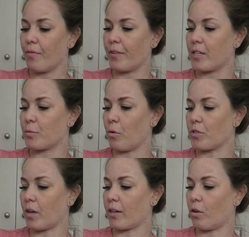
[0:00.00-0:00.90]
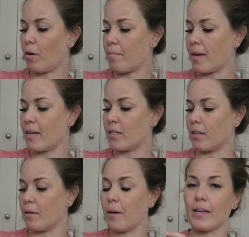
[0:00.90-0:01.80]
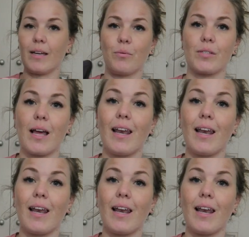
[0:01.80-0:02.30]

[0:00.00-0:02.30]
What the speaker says: This was, I got a medium, and it was